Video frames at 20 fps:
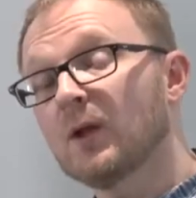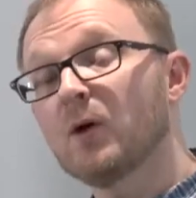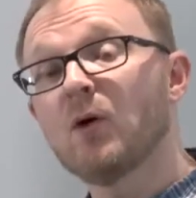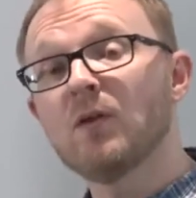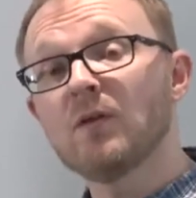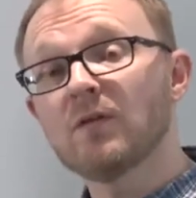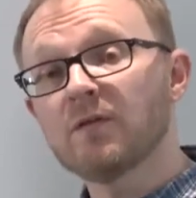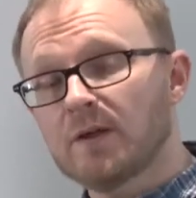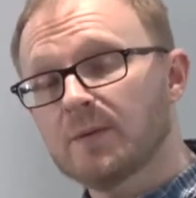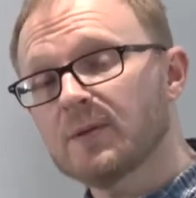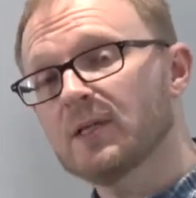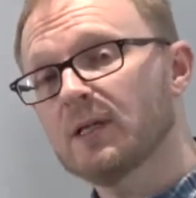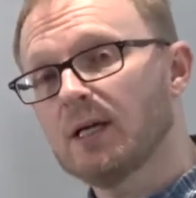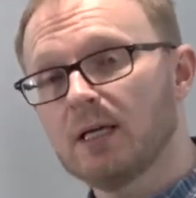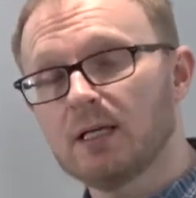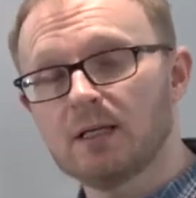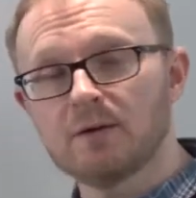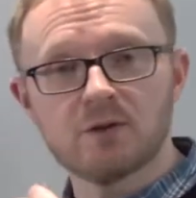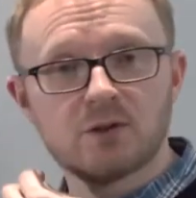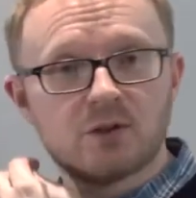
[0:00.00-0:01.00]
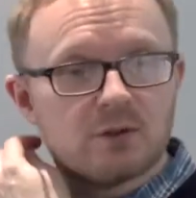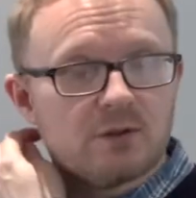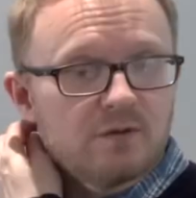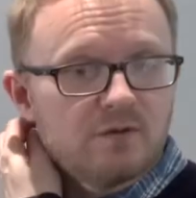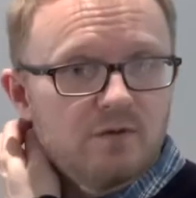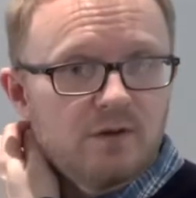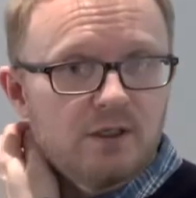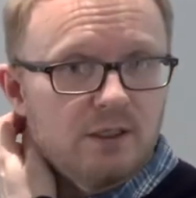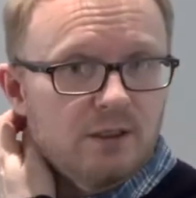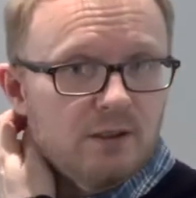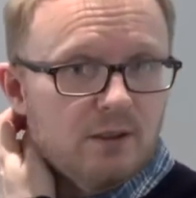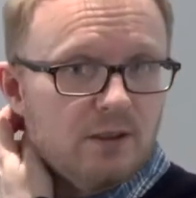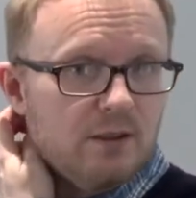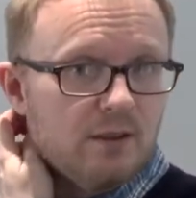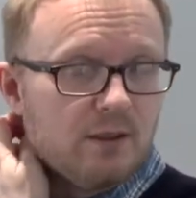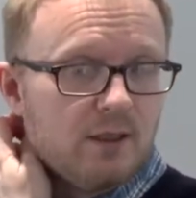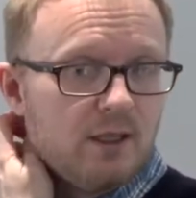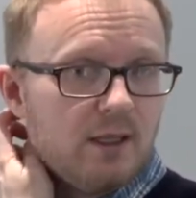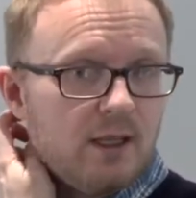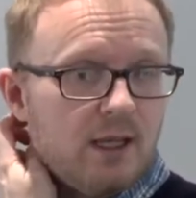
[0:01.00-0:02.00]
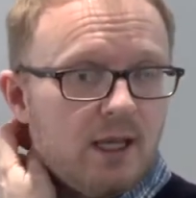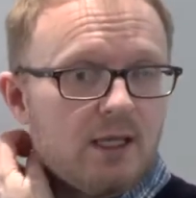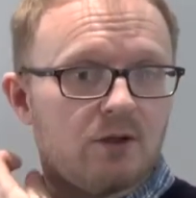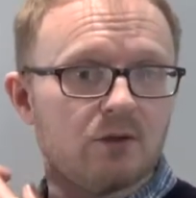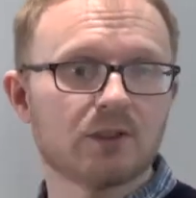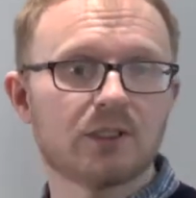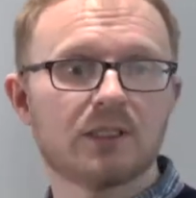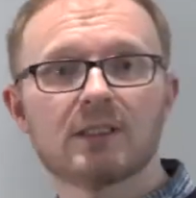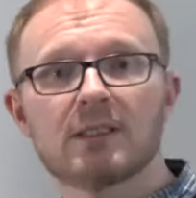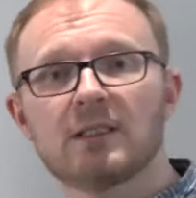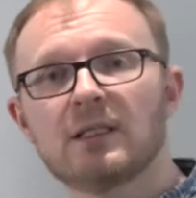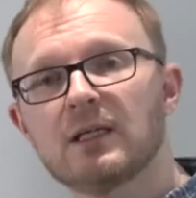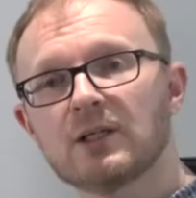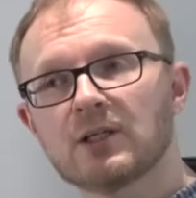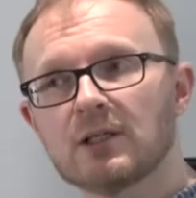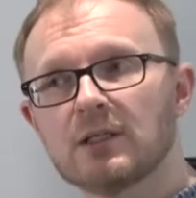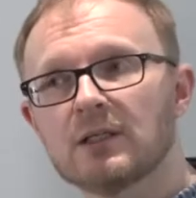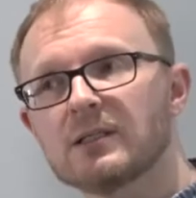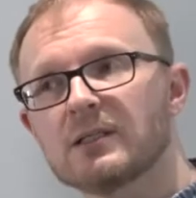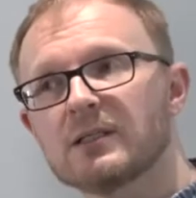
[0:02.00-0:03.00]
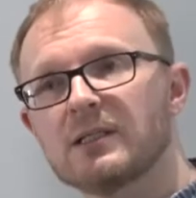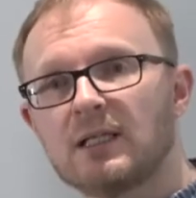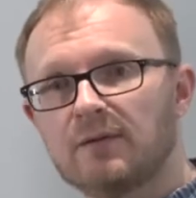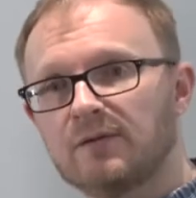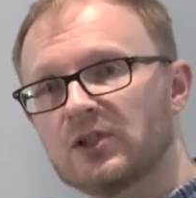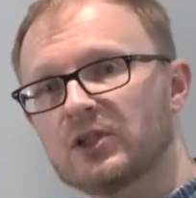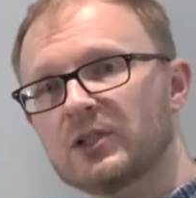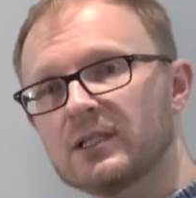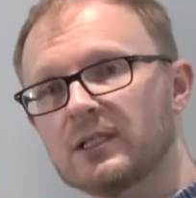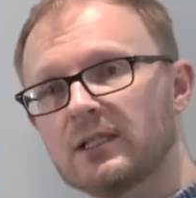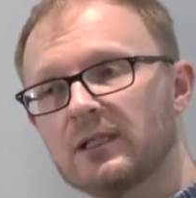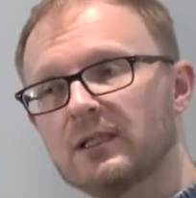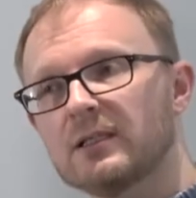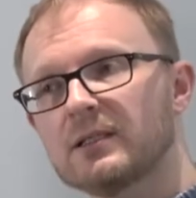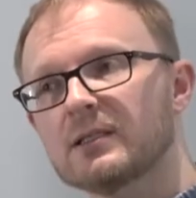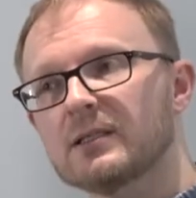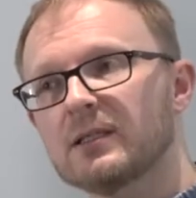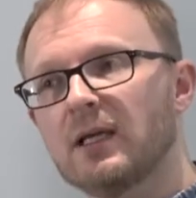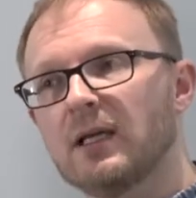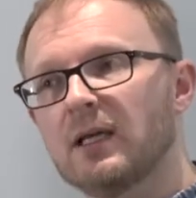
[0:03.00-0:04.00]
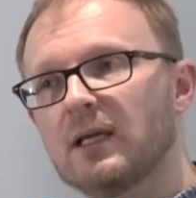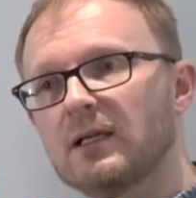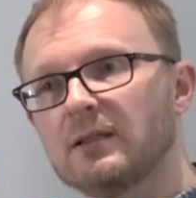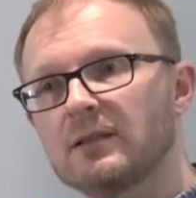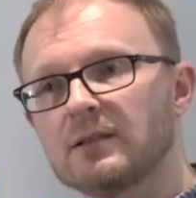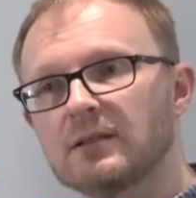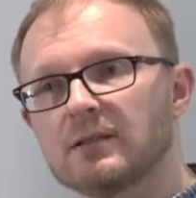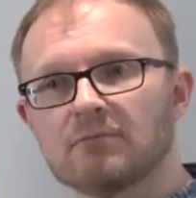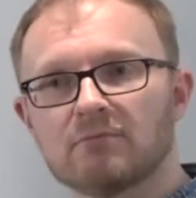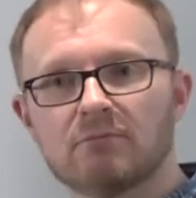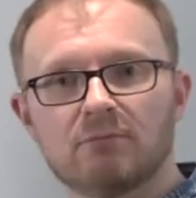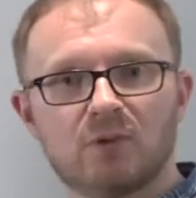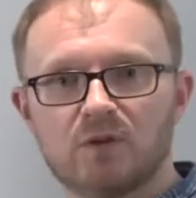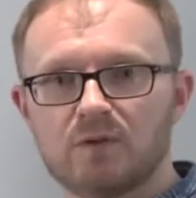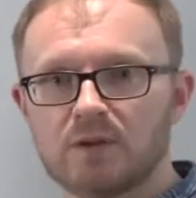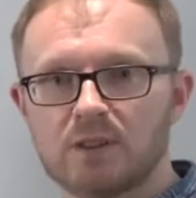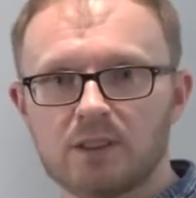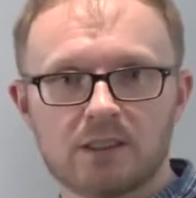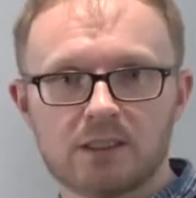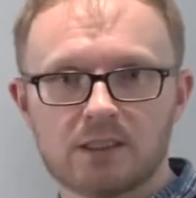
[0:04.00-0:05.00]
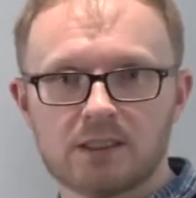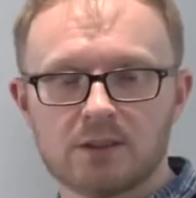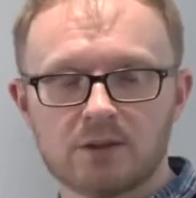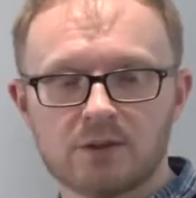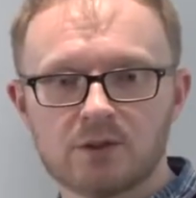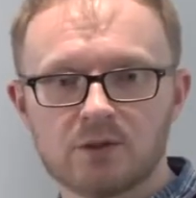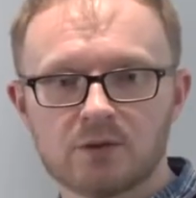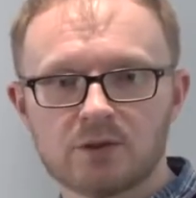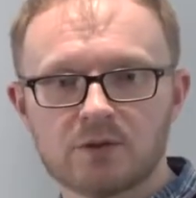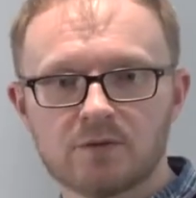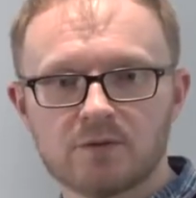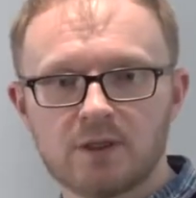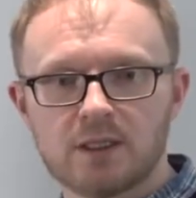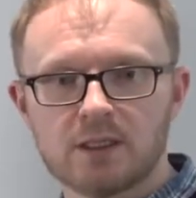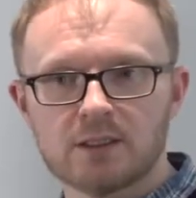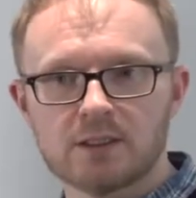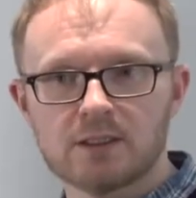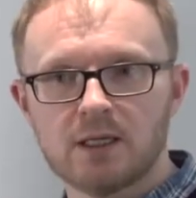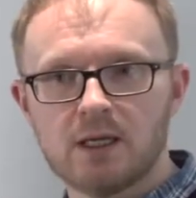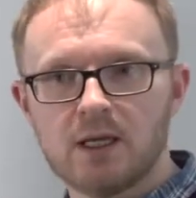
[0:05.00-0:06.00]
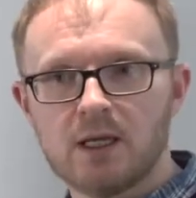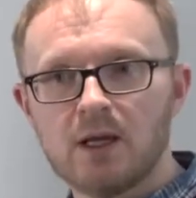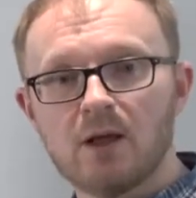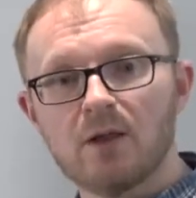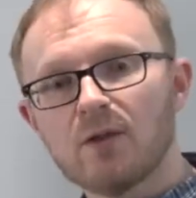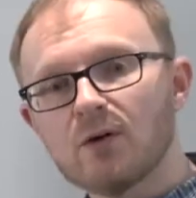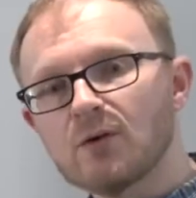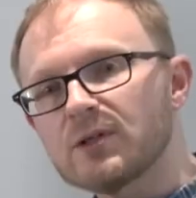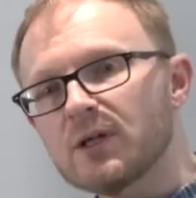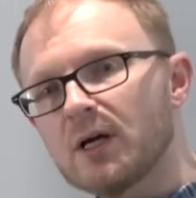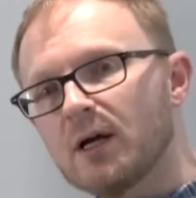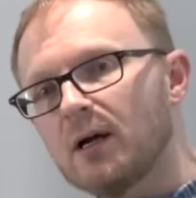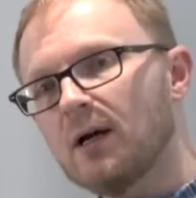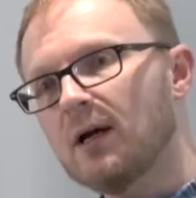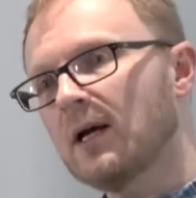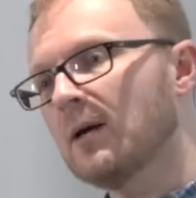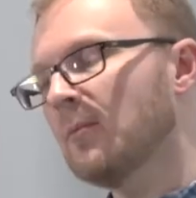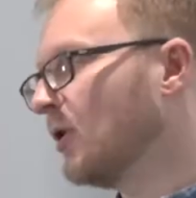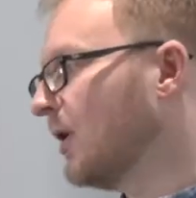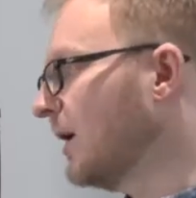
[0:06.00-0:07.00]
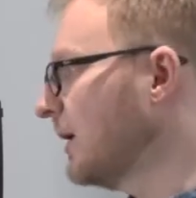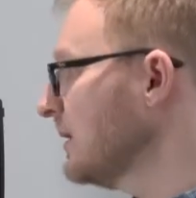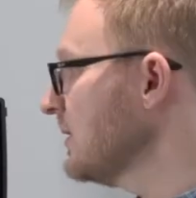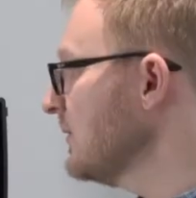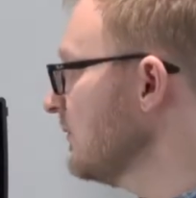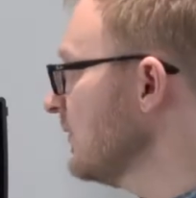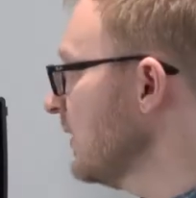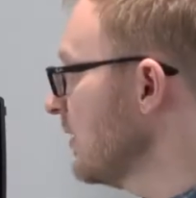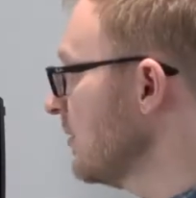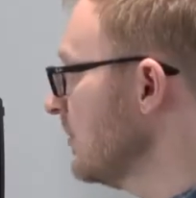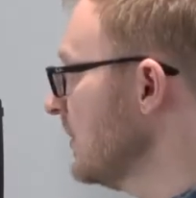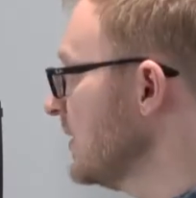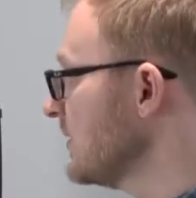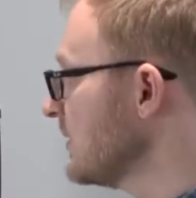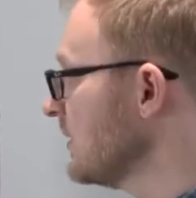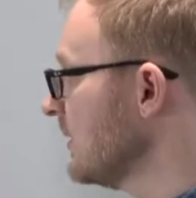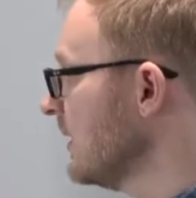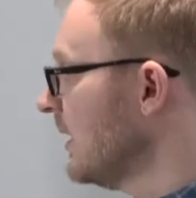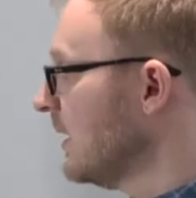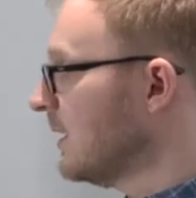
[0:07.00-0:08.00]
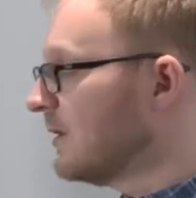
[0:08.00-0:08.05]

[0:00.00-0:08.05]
On the flip side, if you're doing video and your destination is television sets and movie theaters and those sorts of things, those are high brightness environments.